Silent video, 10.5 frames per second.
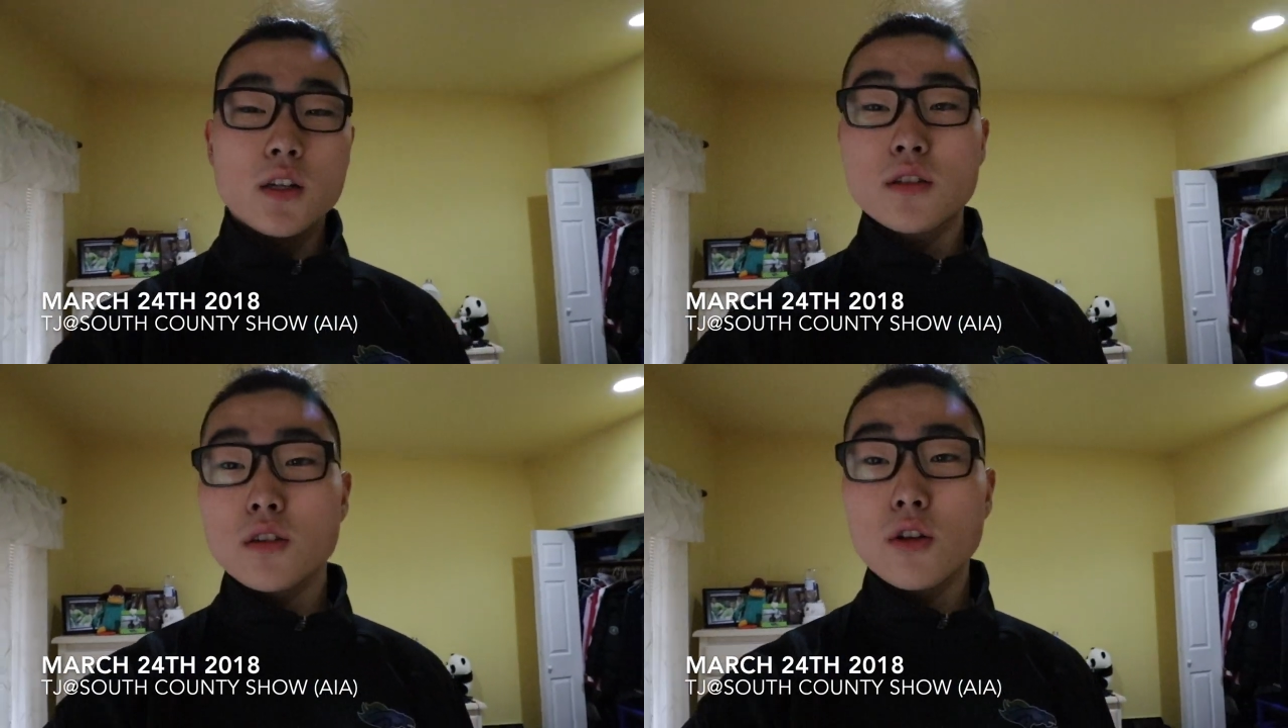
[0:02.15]
it
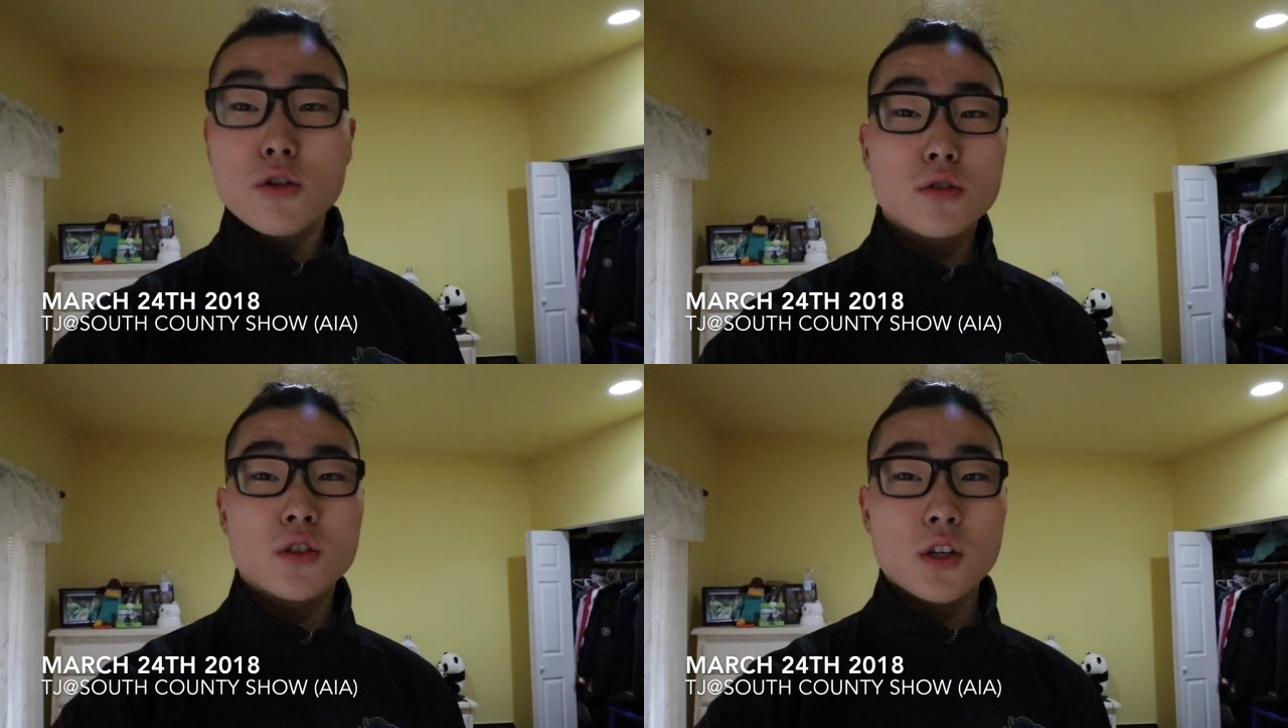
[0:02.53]
is a
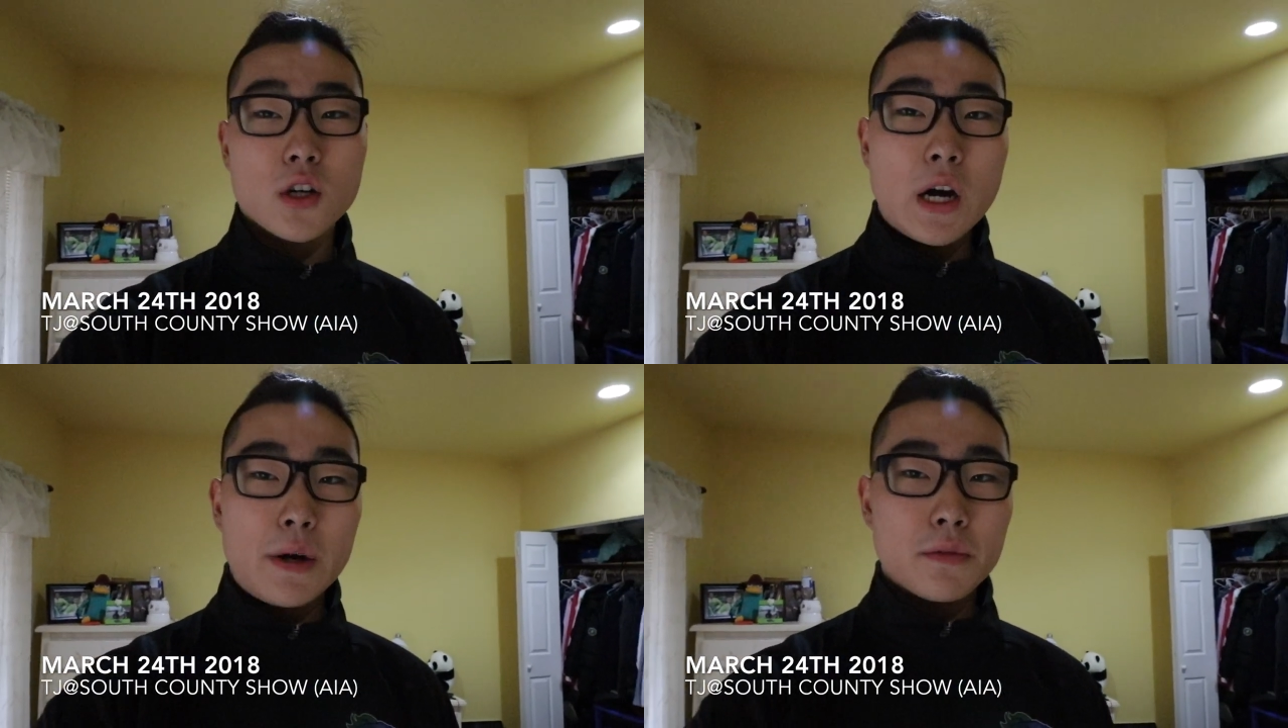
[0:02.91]
local
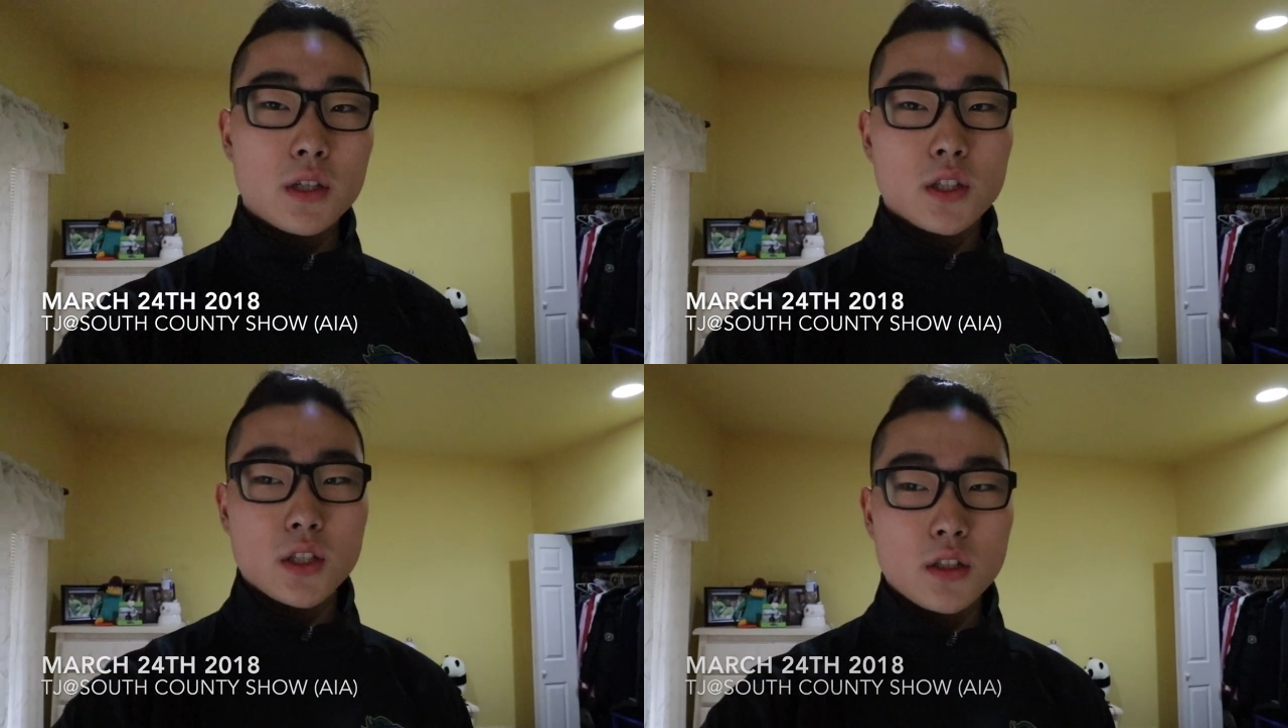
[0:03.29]
circuit
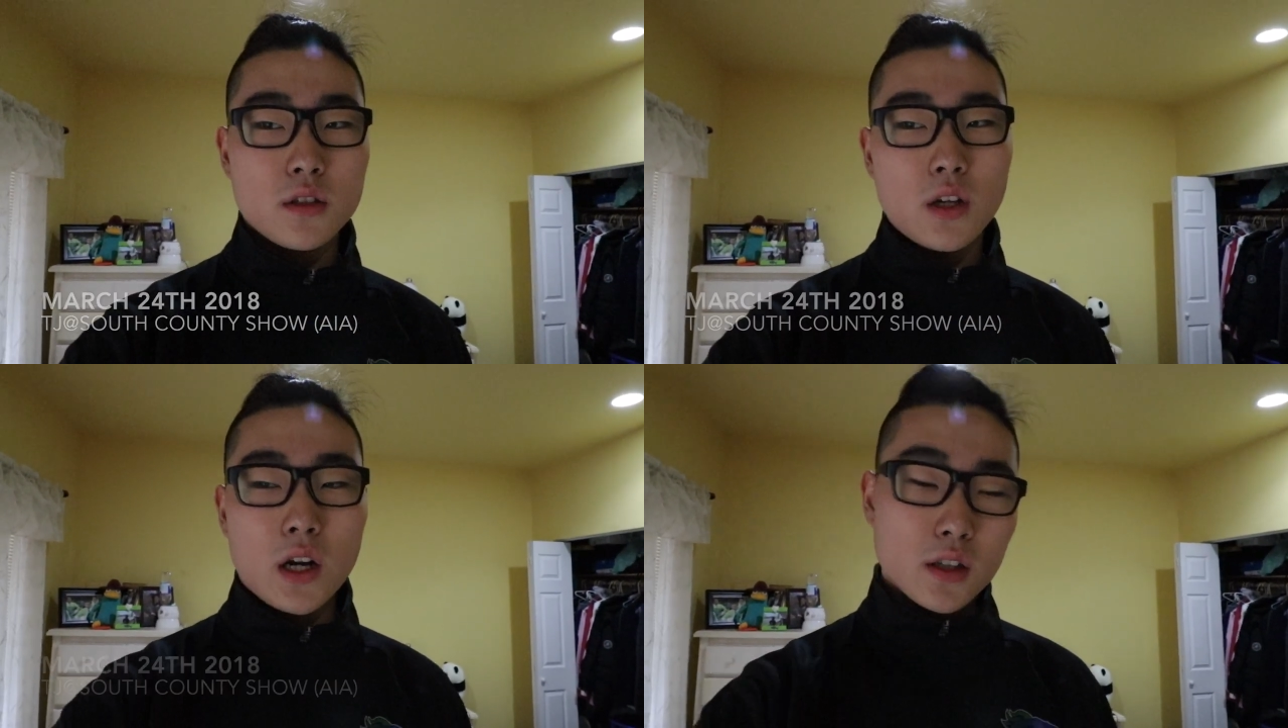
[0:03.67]

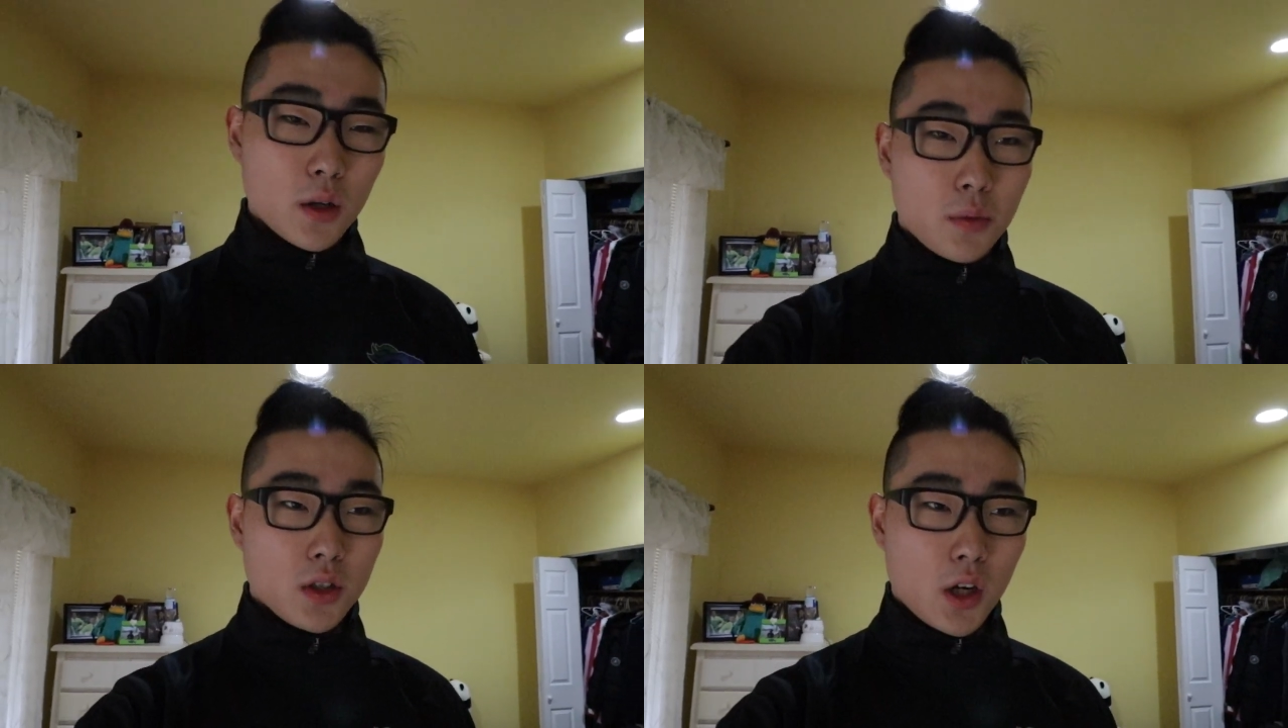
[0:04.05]
competition, not a
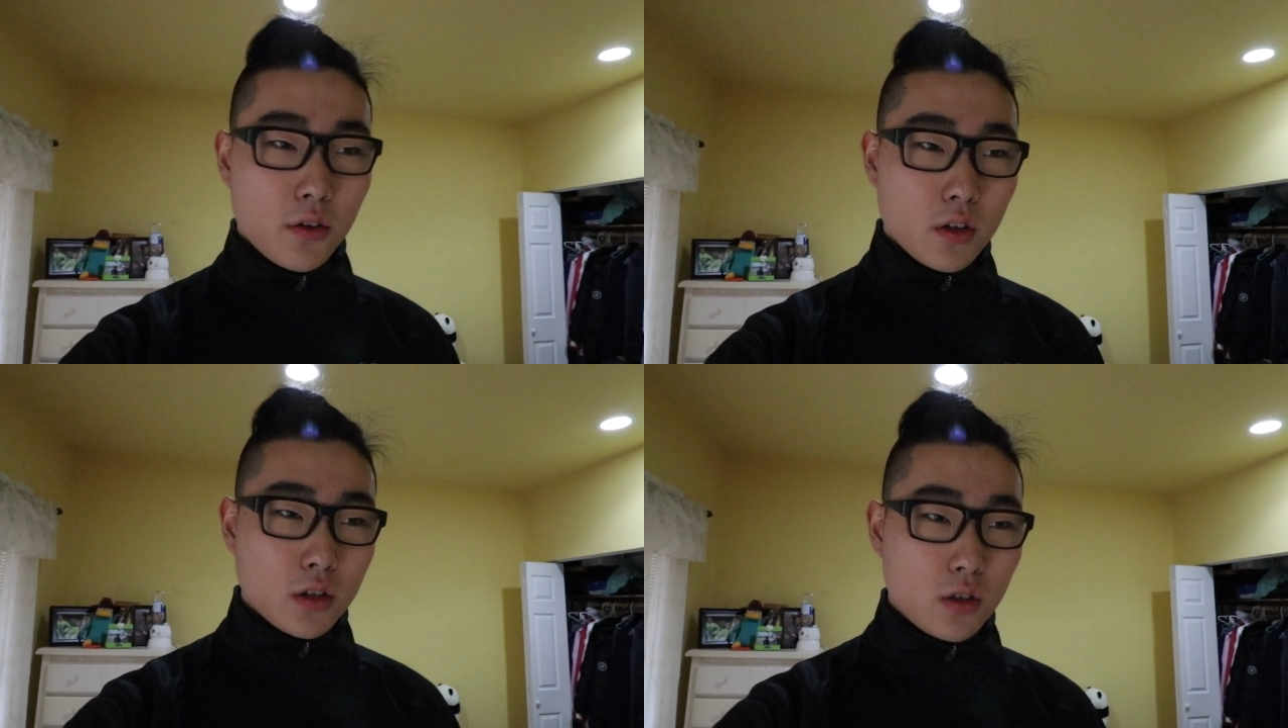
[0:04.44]
WGI
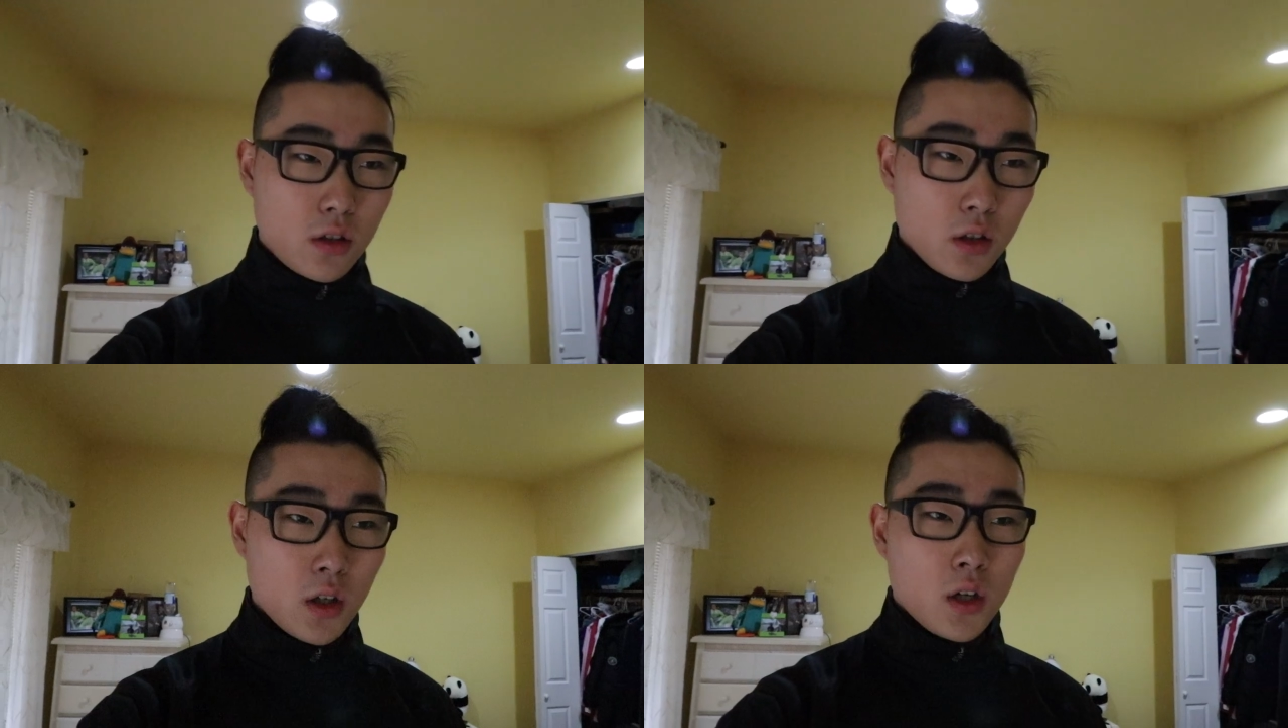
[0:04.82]
regional.